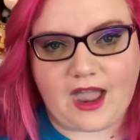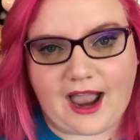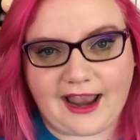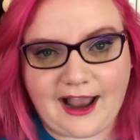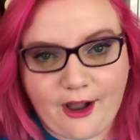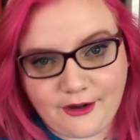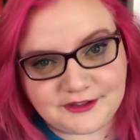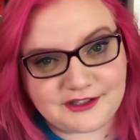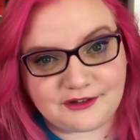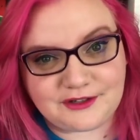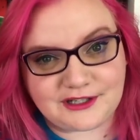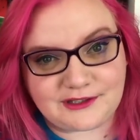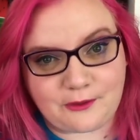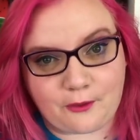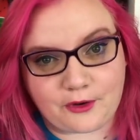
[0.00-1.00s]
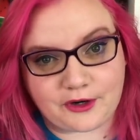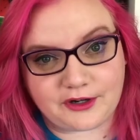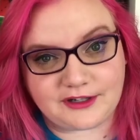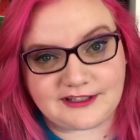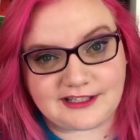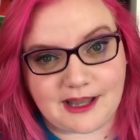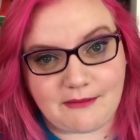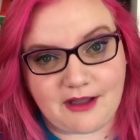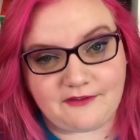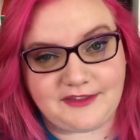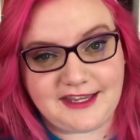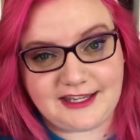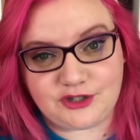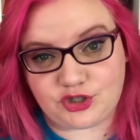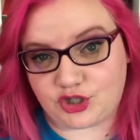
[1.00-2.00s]
I also just ordered some of
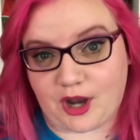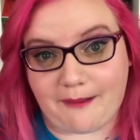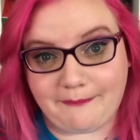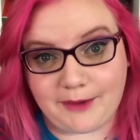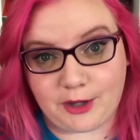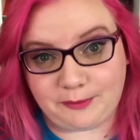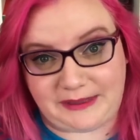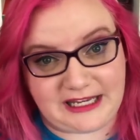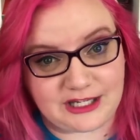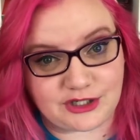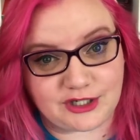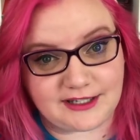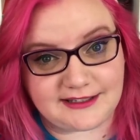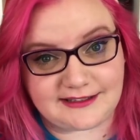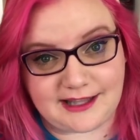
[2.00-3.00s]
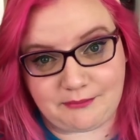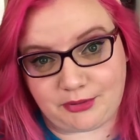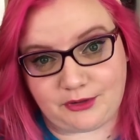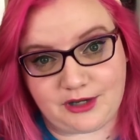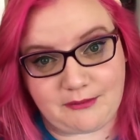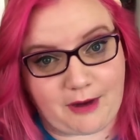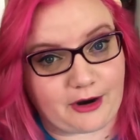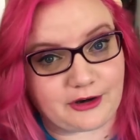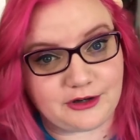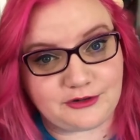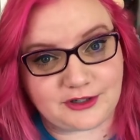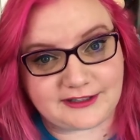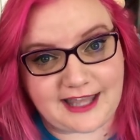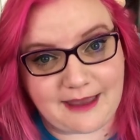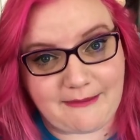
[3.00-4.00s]
the jumbo peaches that Mario
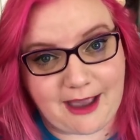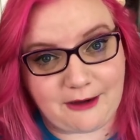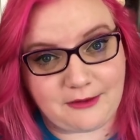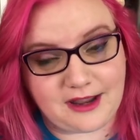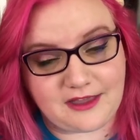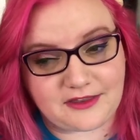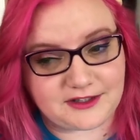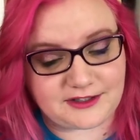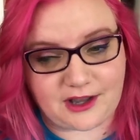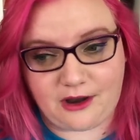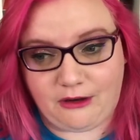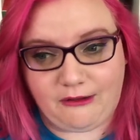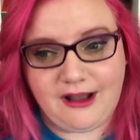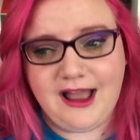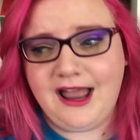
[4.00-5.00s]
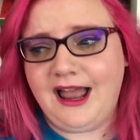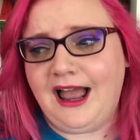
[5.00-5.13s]
just came out with, so